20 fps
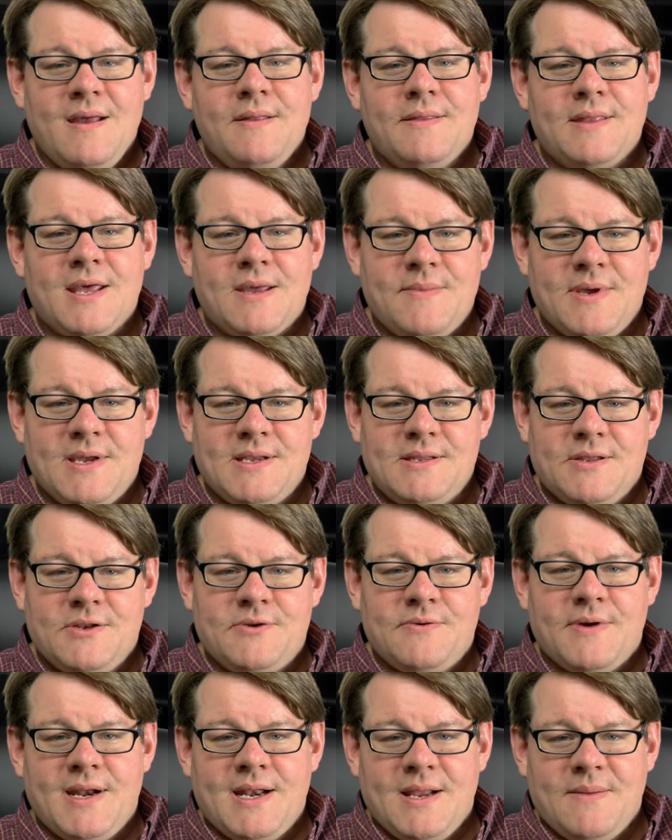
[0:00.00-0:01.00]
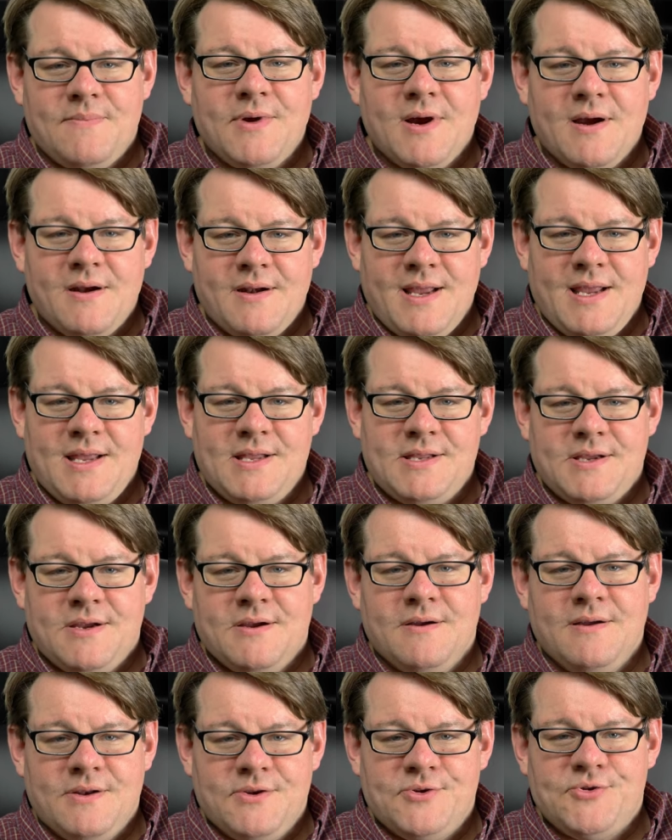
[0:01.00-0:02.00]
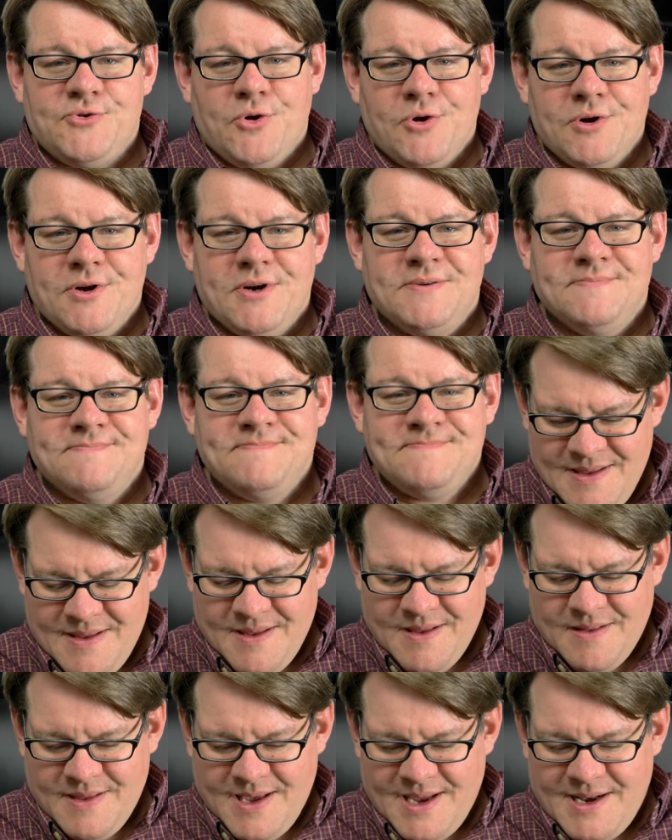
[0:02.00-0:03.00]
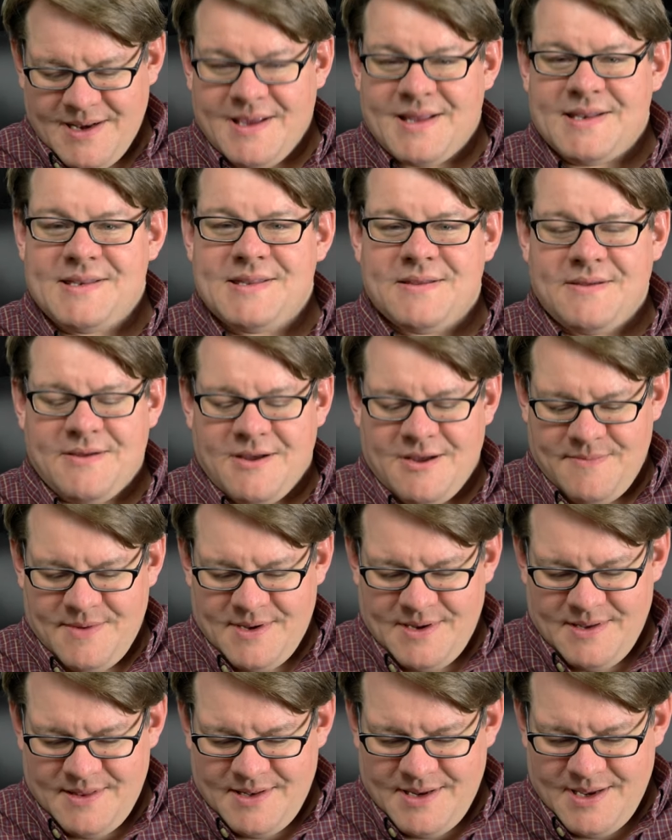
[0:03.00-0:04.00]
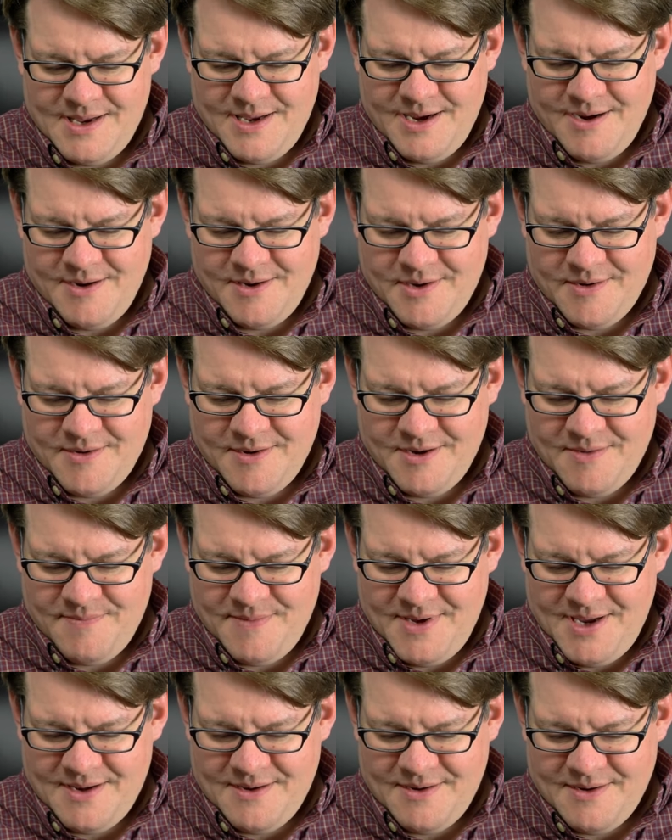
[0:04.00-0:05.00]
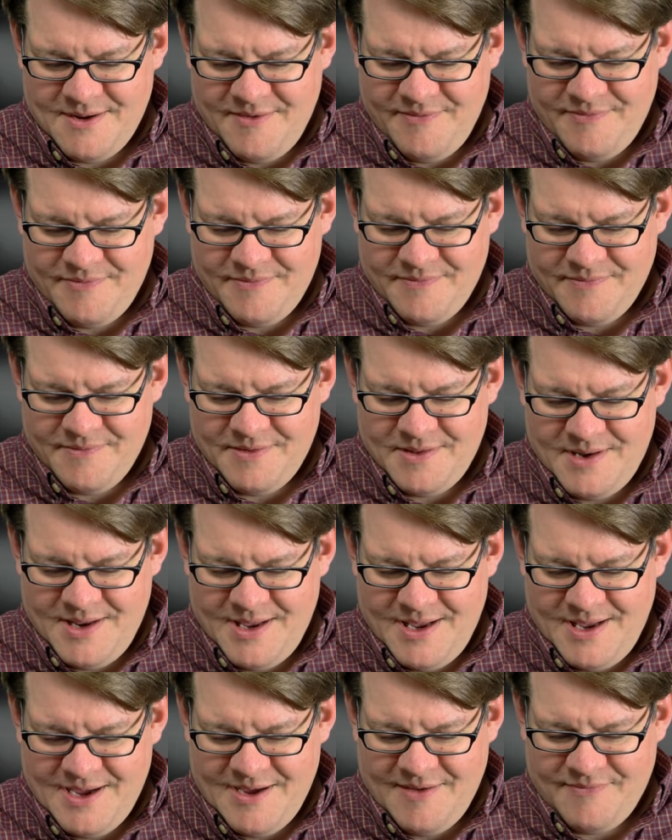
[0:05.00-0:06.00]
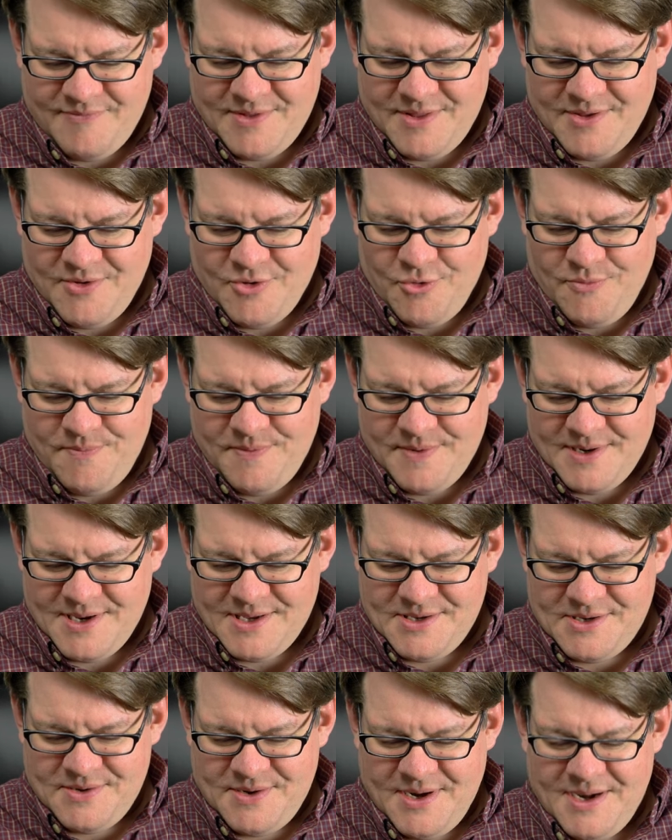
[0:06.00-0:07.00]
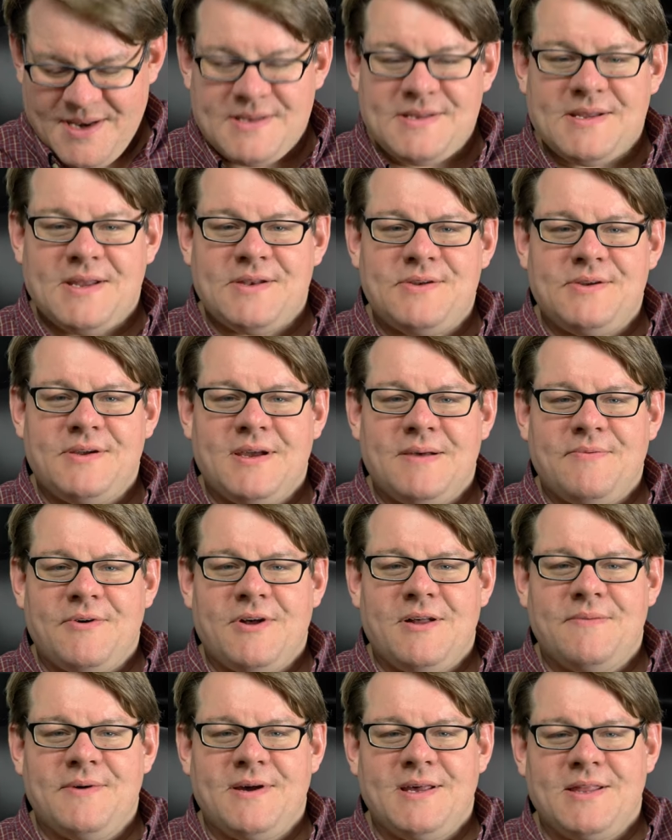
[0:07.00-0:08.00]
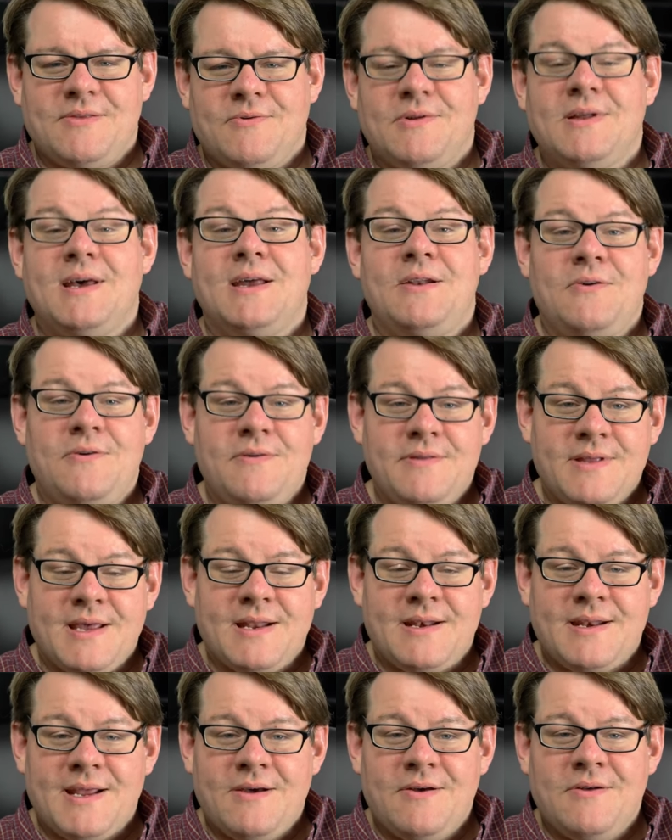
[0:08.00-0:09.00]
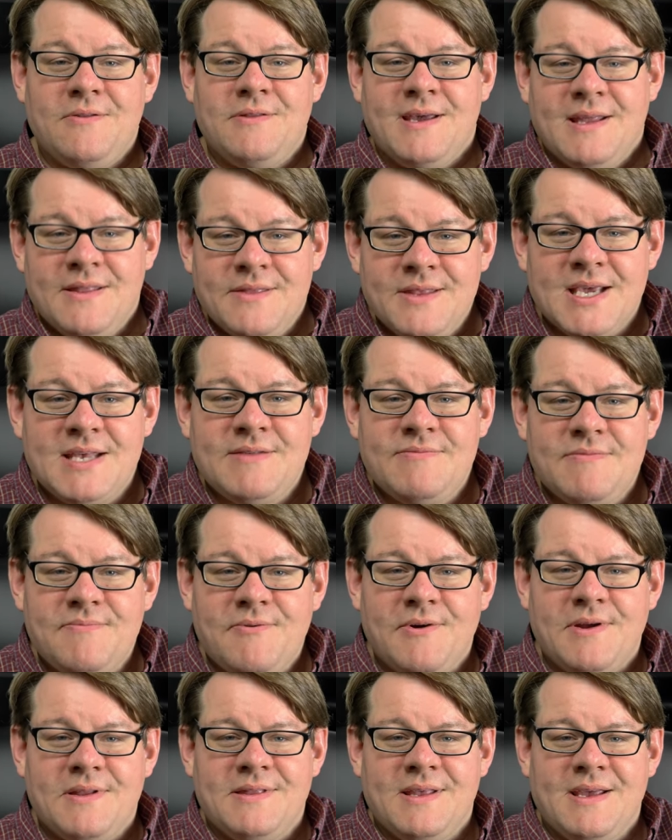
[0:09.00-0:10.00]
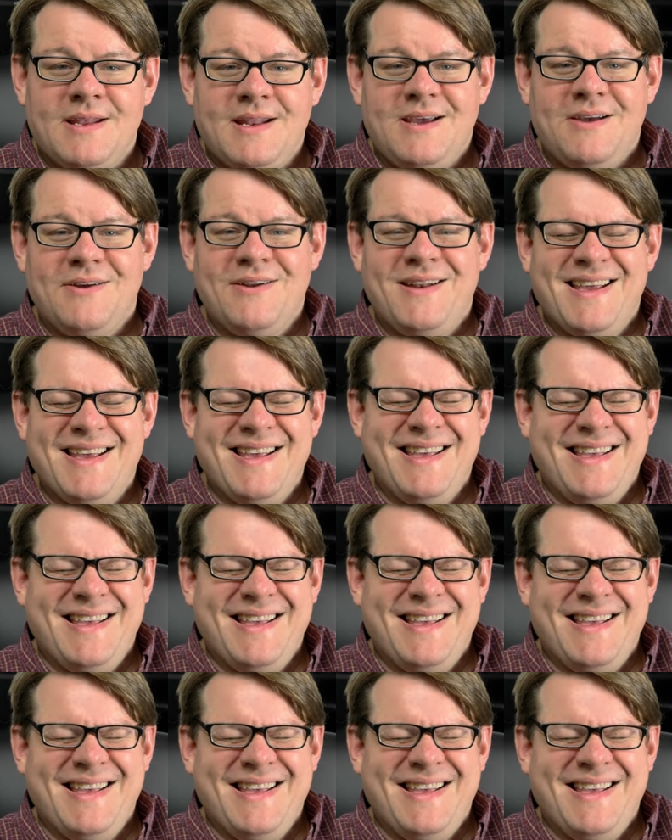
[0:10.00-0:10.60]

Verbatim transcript: That makes the trading part easier and shorter. Glenn gets the comment of the day here. You could have made enough for the day after the open yesterday to set you up all month. Well, I know that now, Glenn. Thanks for pointing that out.